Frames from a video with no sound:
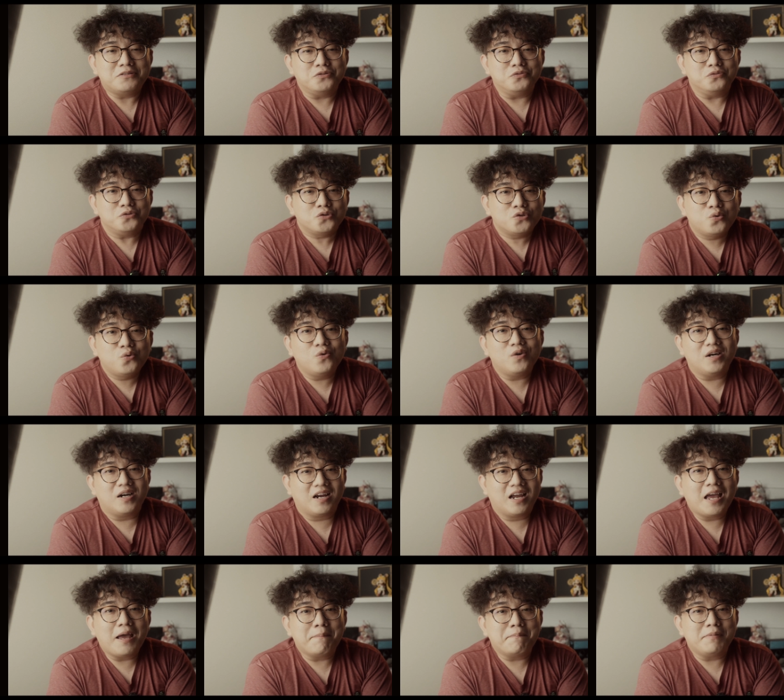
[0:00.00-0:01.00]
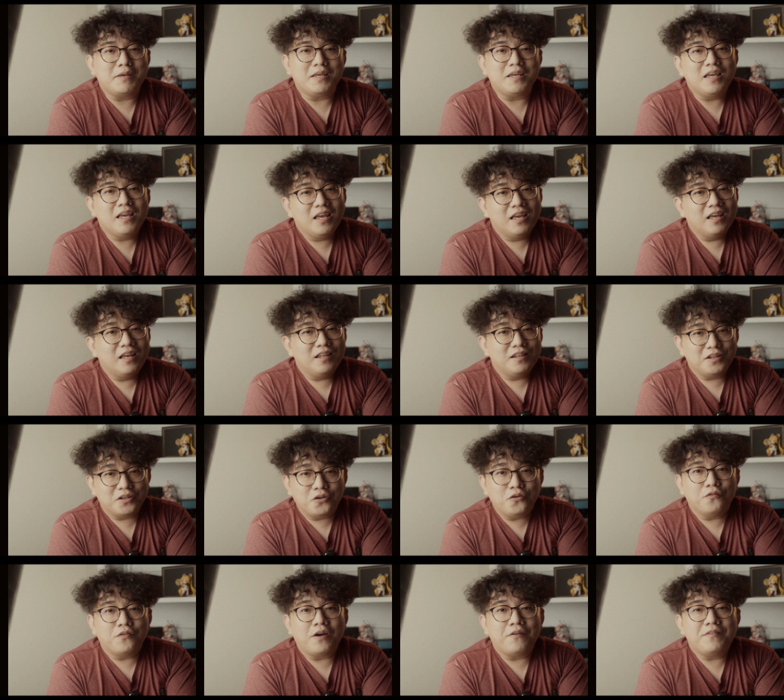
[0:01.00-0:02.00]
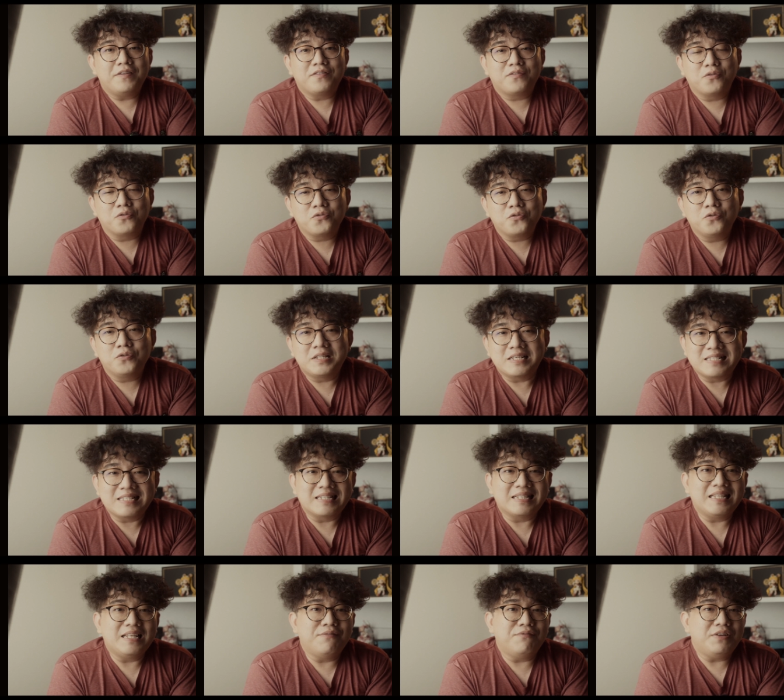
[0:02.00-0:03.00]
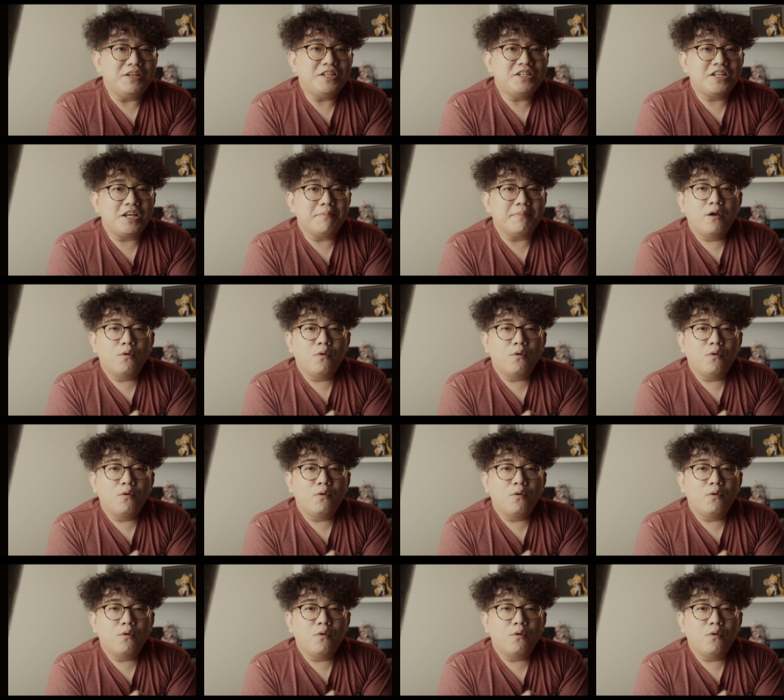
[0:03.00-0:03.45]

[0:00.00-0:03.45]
to twerk happy. The Q5 is also distinctly V-shaped,